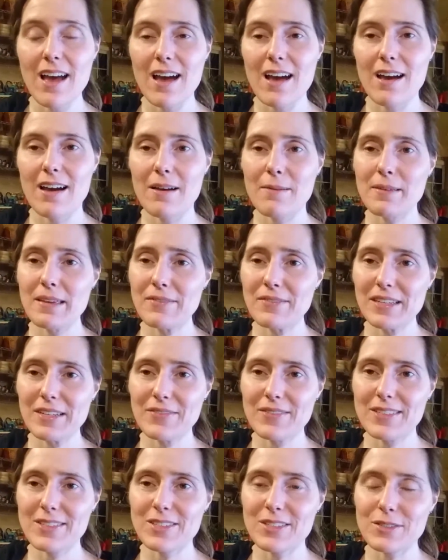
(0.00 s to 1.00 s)
Even
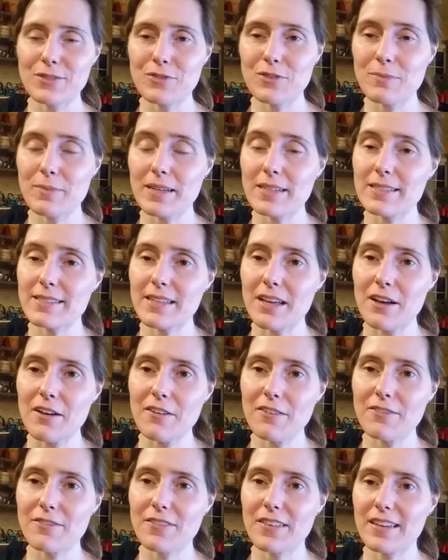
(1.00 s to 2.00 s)
if it's just for
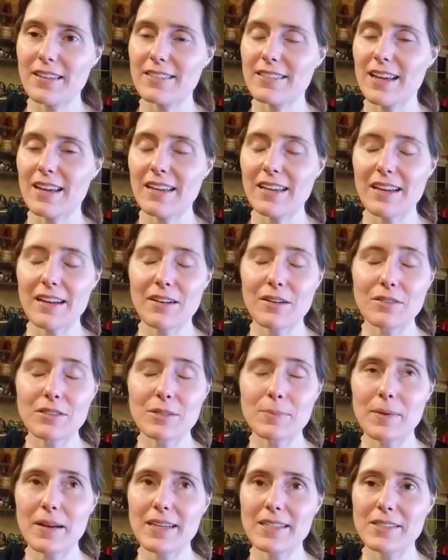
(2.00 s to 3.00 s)
myself, it
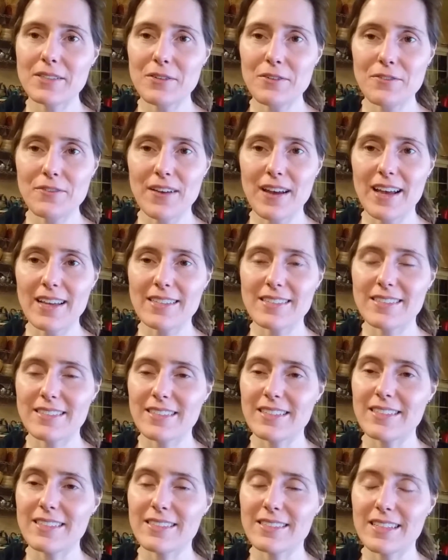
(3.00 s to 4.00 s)
goes by so fast,
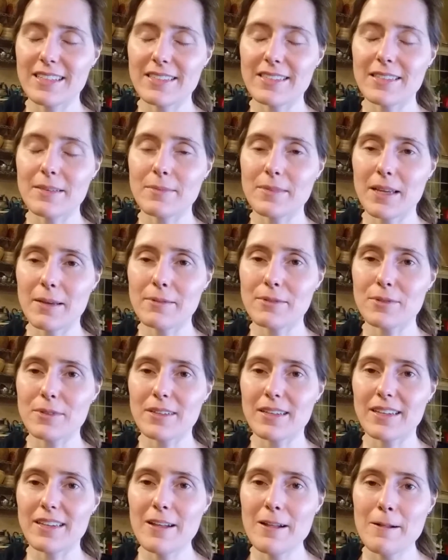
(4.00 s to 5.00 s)
and it's sometimes
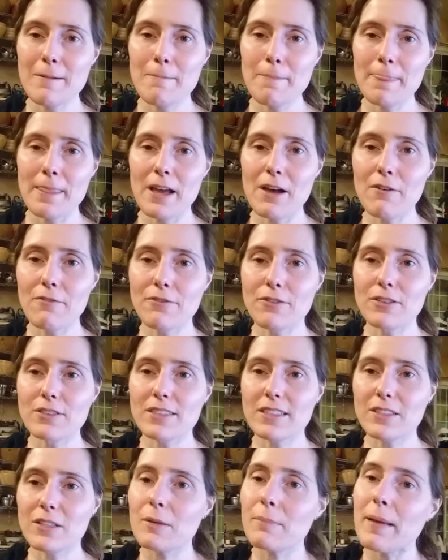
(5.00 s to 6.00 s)
really helpful
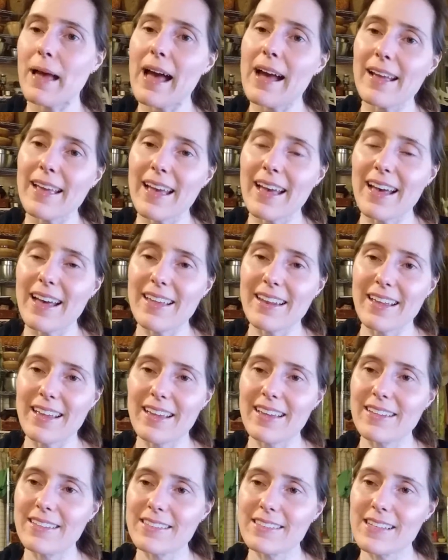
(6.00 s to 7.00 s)
to look back at
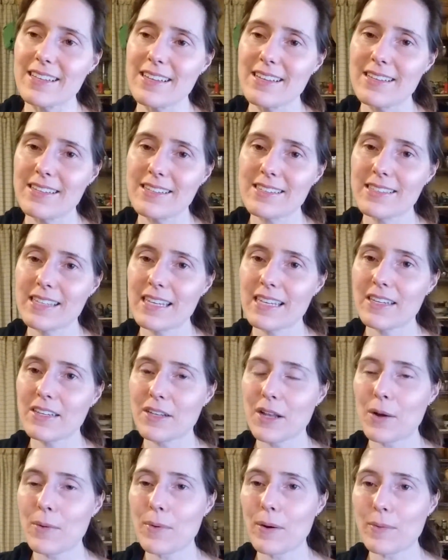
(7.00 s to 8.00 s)
and see,
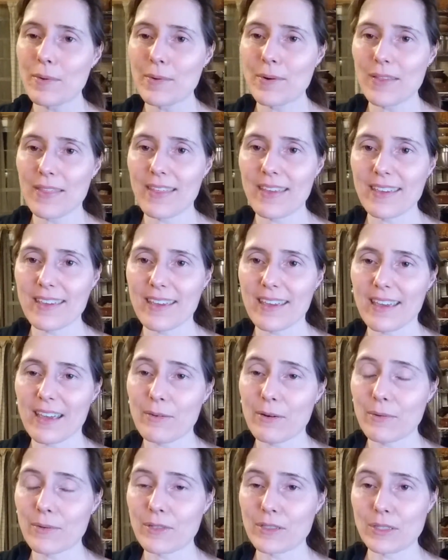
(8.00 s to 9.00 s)
what we were thinking,
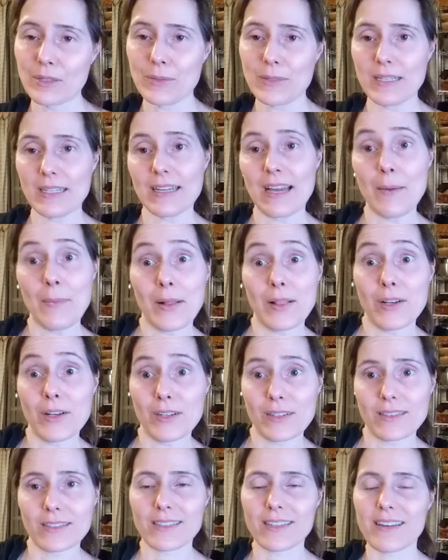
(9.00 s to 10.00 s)
what we were doing, how we
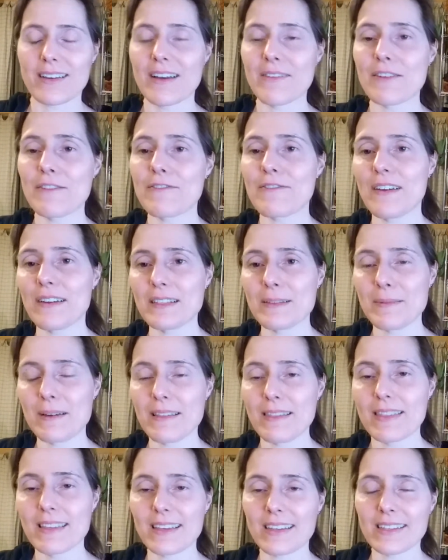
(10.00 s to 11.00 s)
looked, how we felt
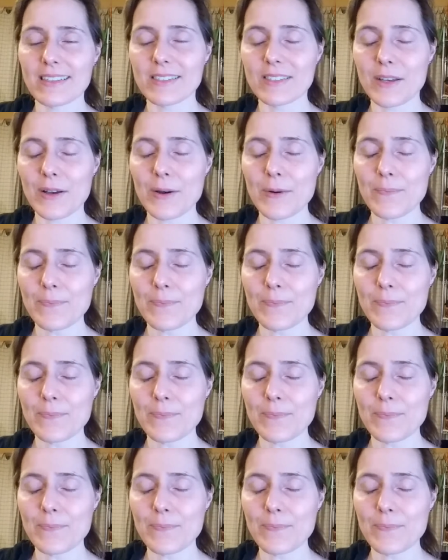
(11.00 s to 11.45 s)
about things.